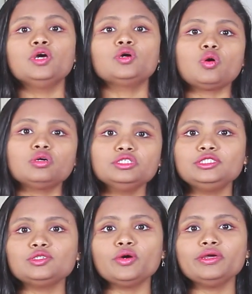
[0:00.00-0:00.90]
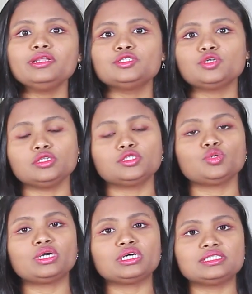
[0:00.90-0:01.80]
Coconut oil is
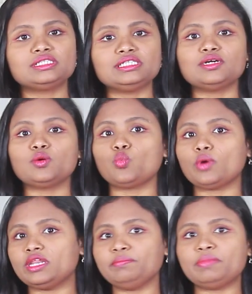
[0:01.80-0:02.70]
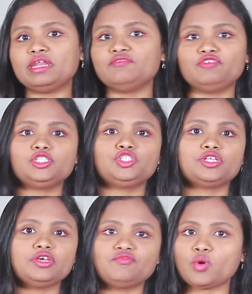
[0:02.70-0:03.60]
also considered very
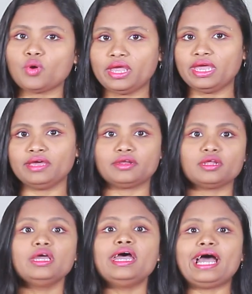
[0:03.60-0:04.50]
beneficiary for hair